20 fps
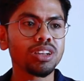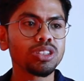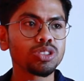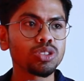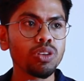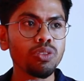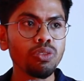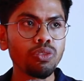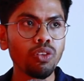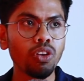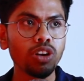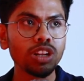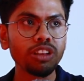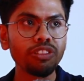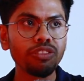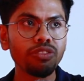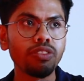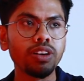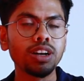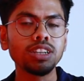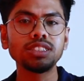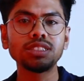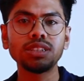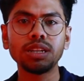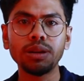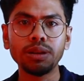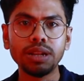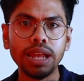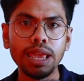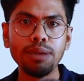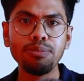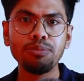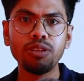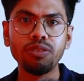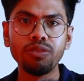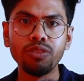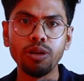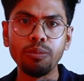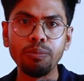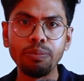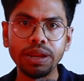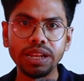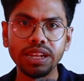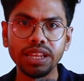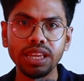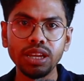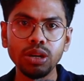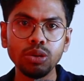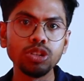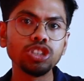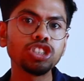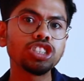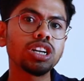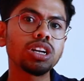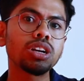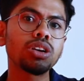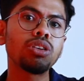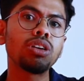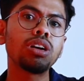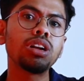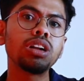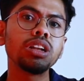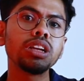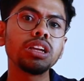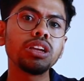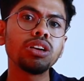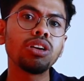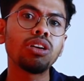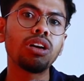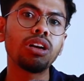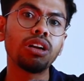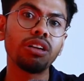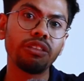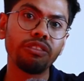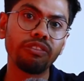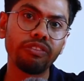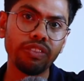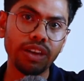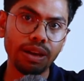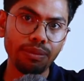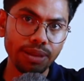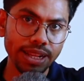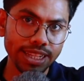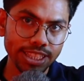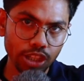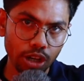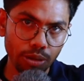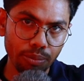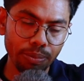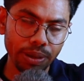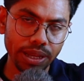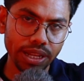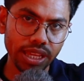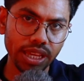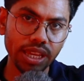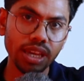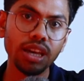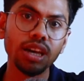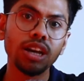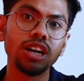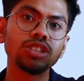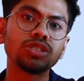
So for the first type of company, which are called your Fab-less company.